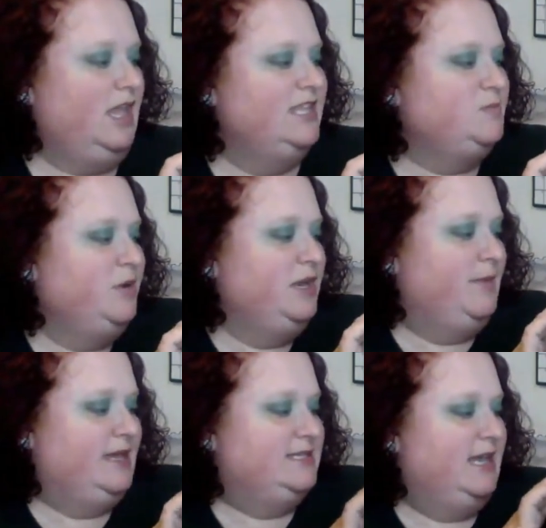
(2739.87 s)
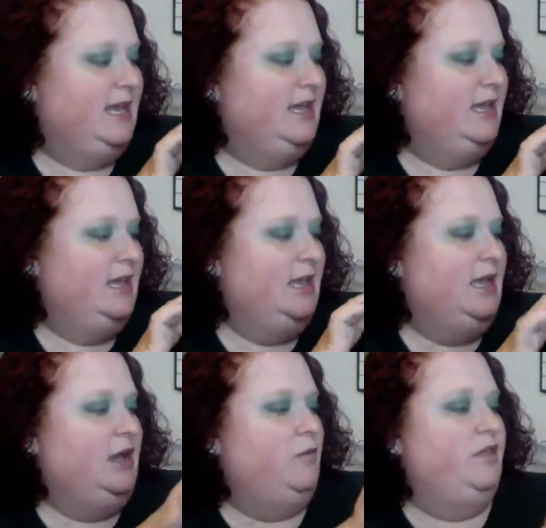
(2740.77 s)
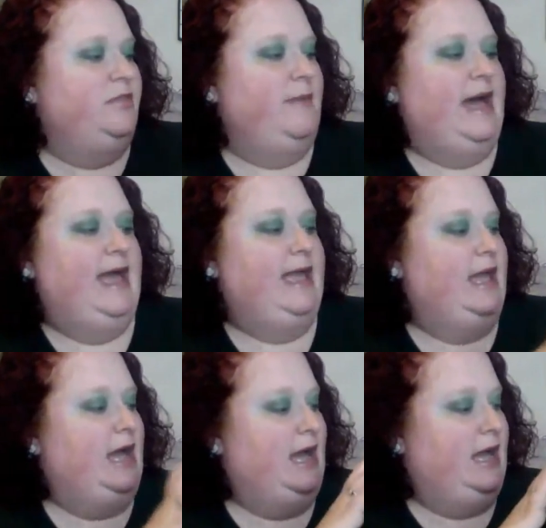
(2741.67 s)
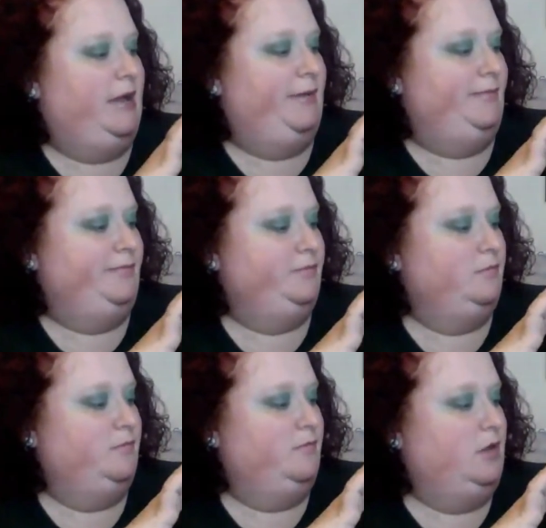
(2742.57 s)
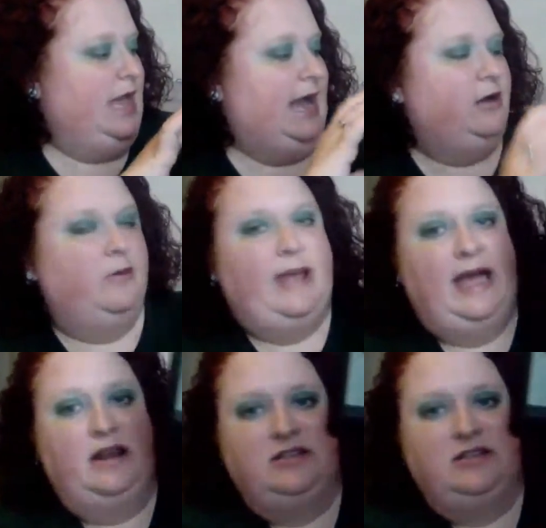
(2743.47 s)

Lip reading: it's pretty basic with my Acrobat